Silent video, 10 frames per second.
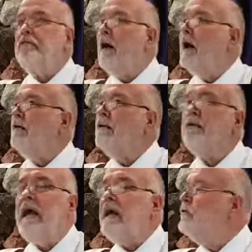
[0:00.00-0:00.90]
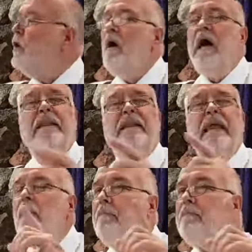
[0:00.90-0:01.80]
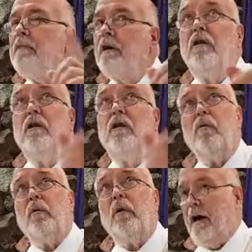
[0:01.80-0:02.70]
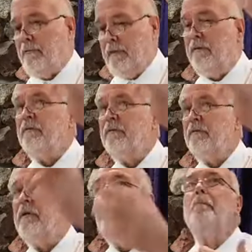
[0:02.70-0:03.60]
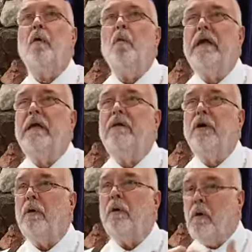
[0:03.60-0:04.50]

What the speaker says: to others. They don't have a clue about this, but we do.